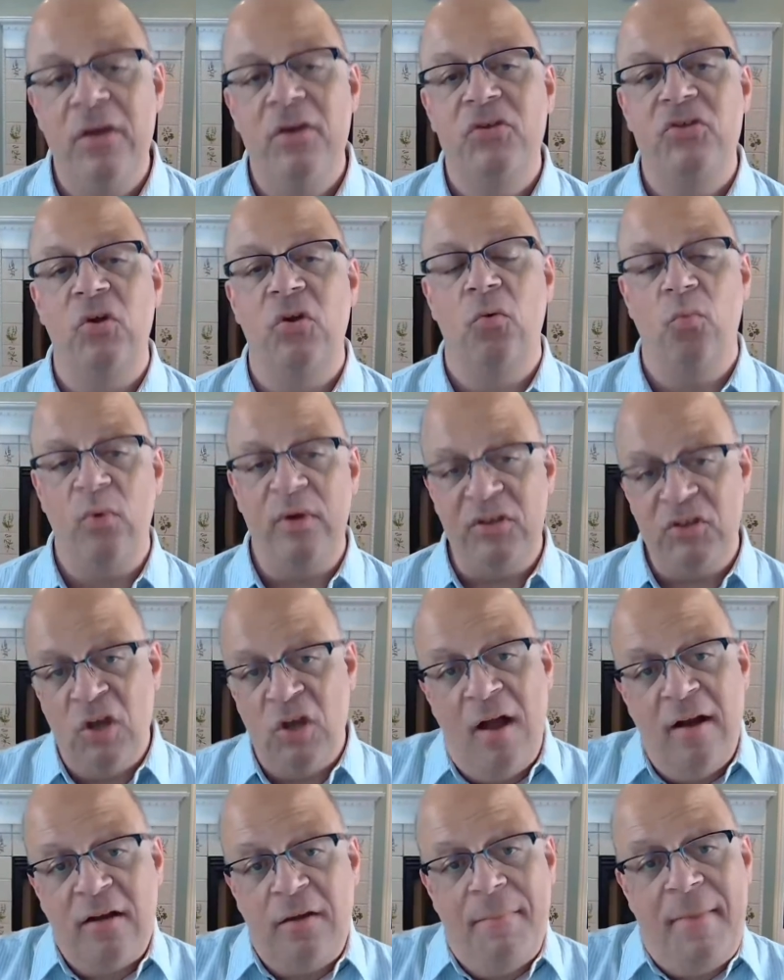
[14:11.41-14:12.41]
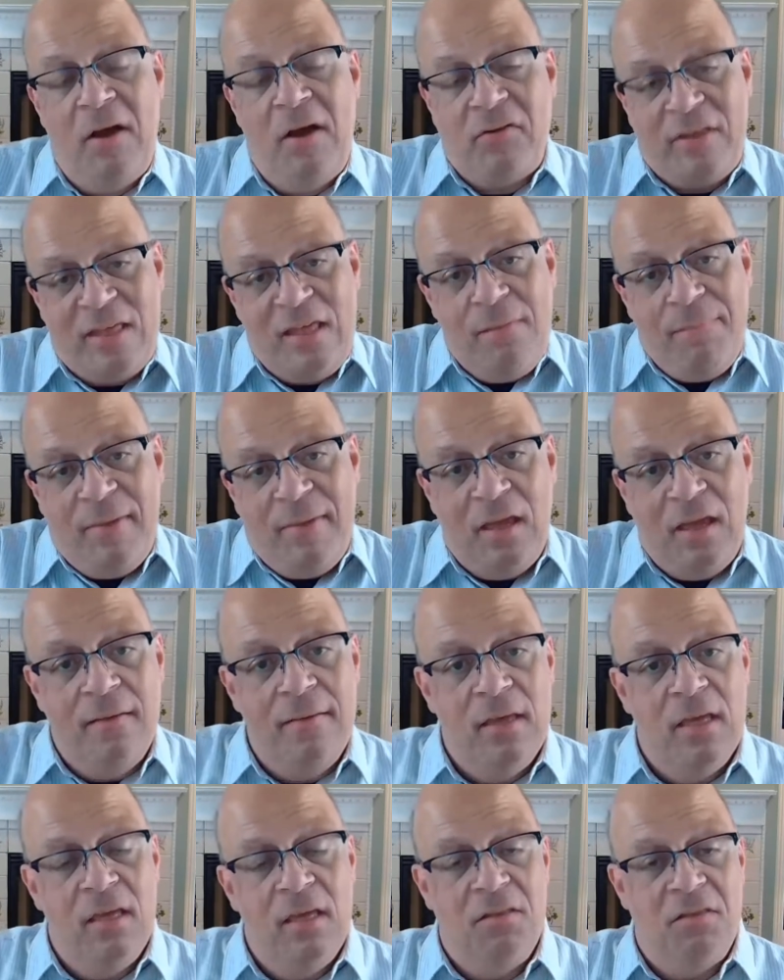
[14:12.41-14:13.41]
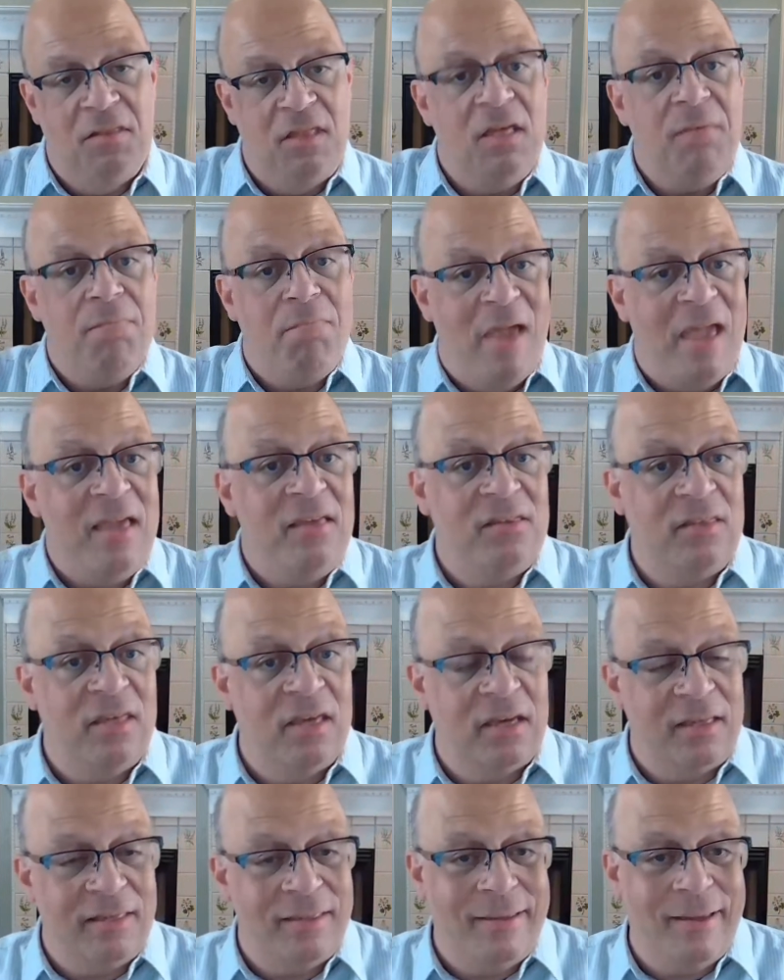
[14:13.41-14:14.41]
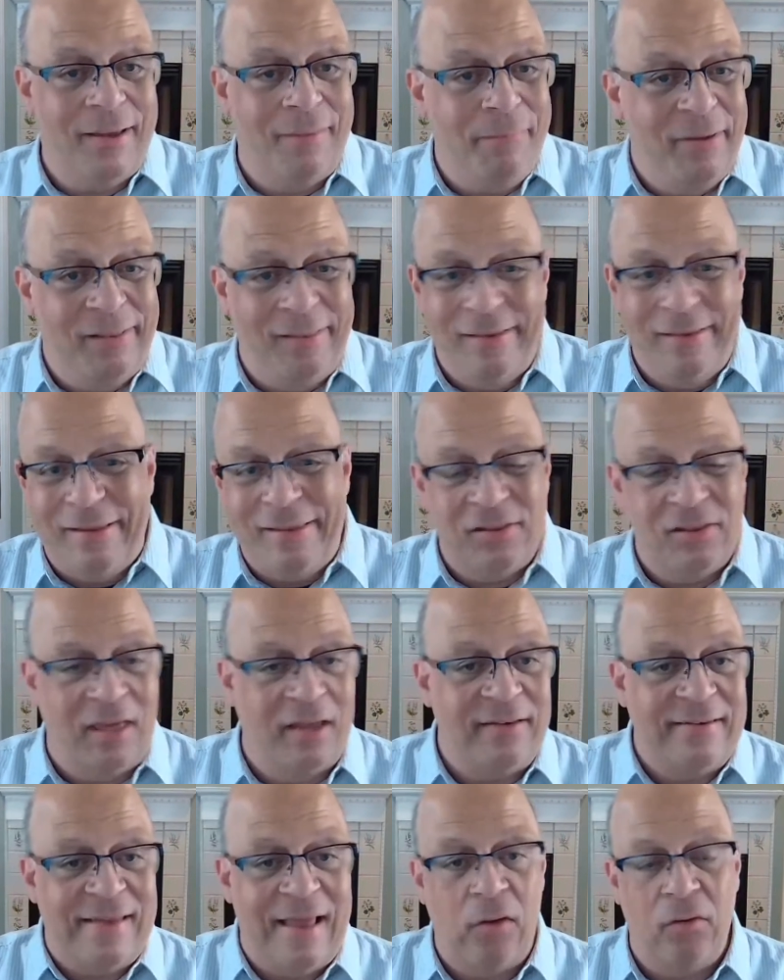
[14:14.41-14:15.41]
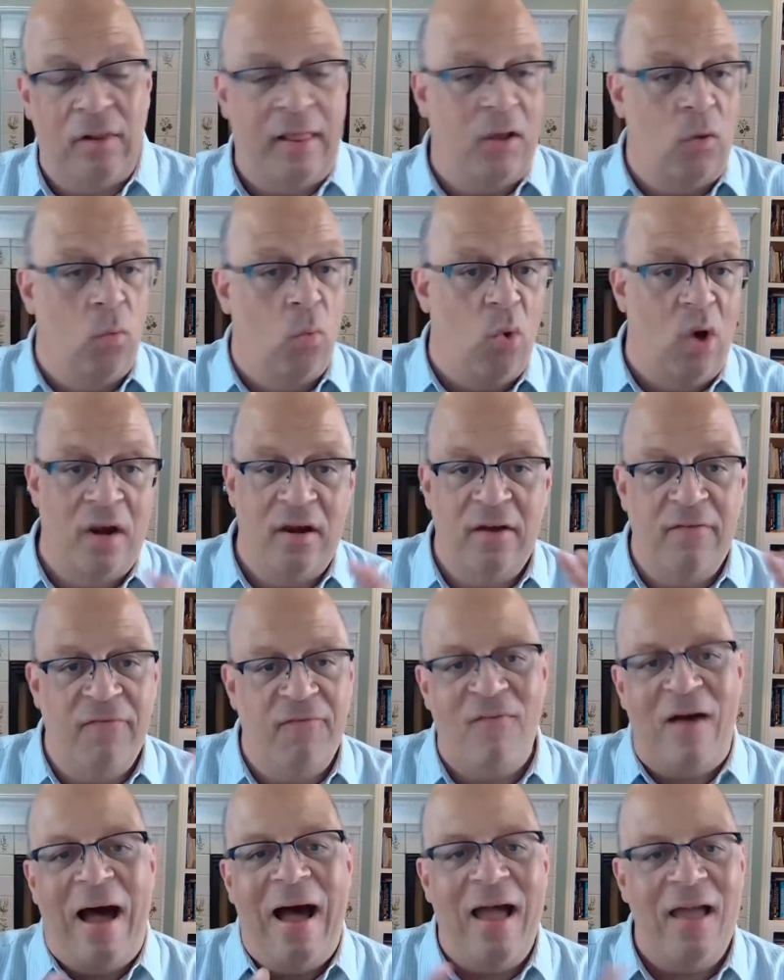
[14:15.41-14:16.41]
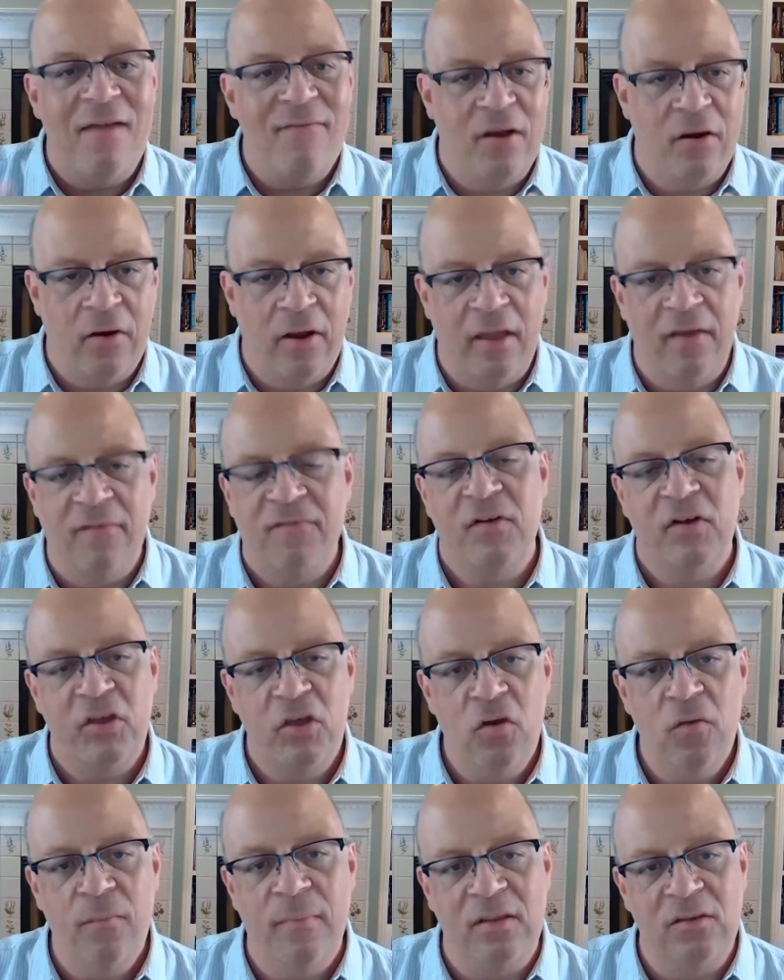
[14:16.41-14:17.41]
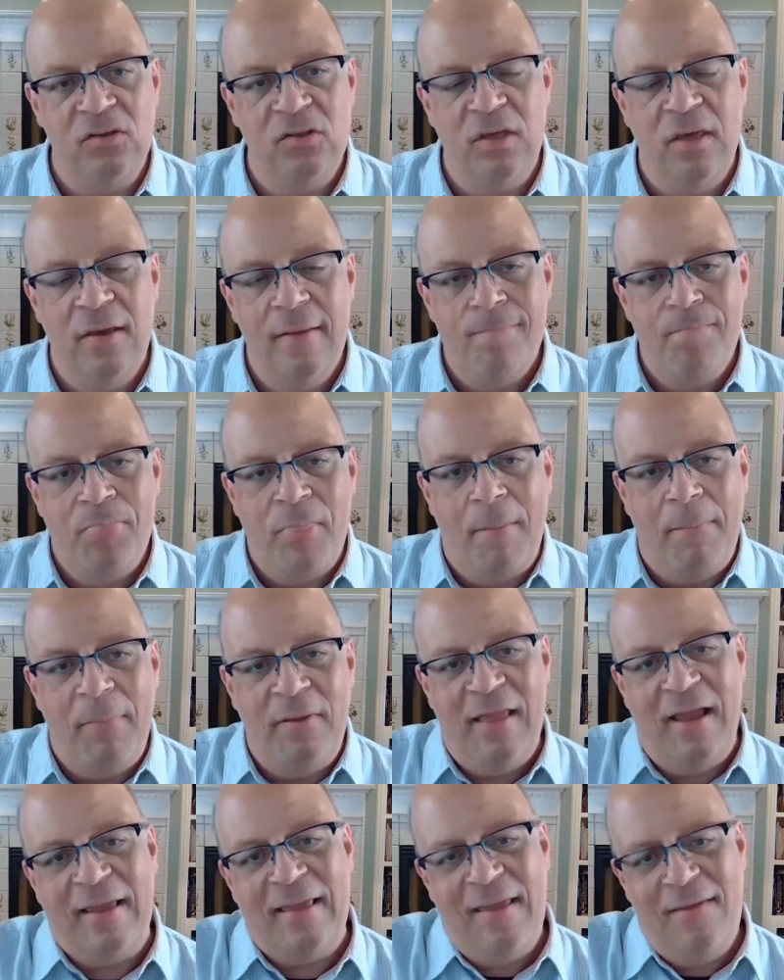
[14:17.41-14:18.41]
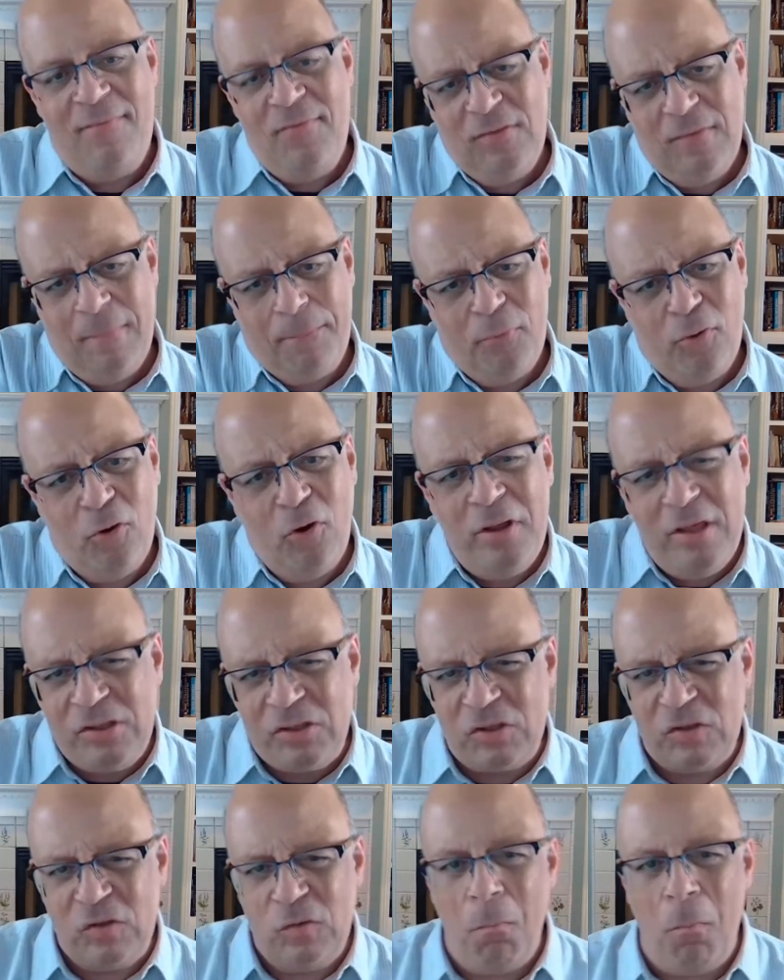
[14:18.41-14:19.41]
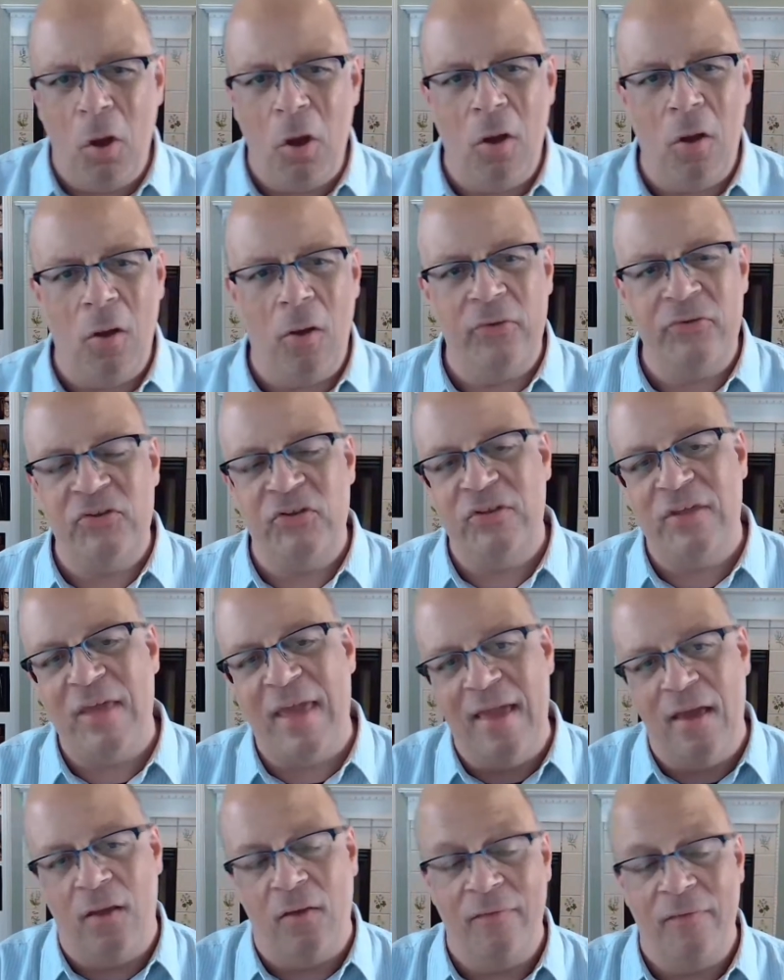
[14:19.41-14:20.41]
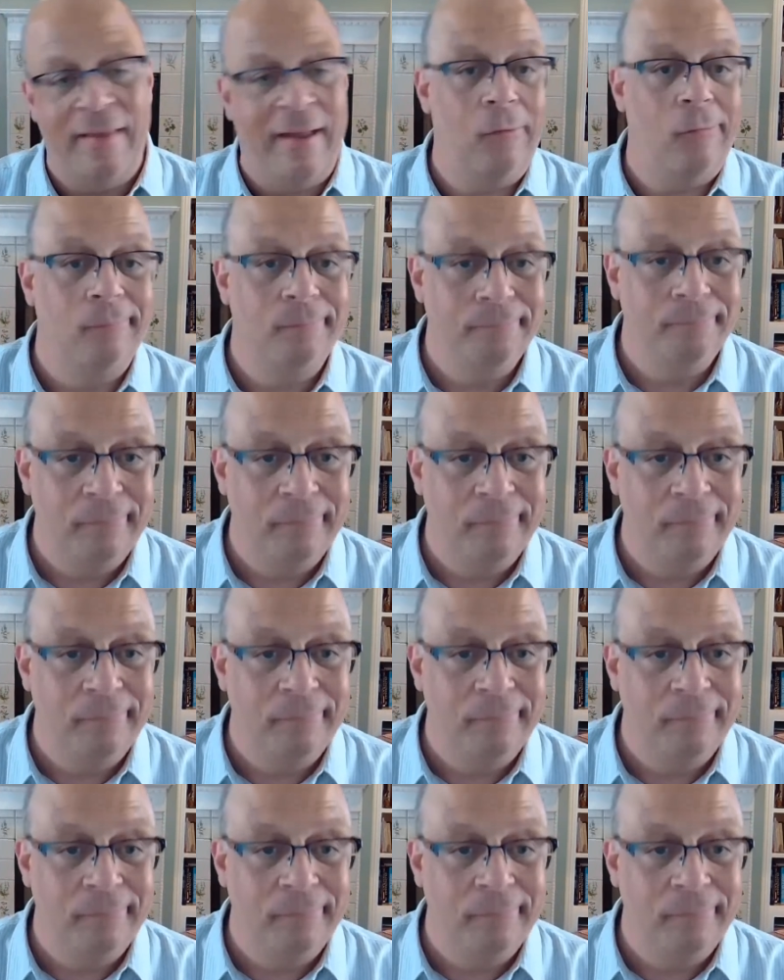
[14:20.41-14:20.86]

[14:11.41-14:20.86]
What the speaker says: So we talked about keeping the basic abilities like down to like 1 to 5 area for humans, but that gives us a pretty small scale. Now,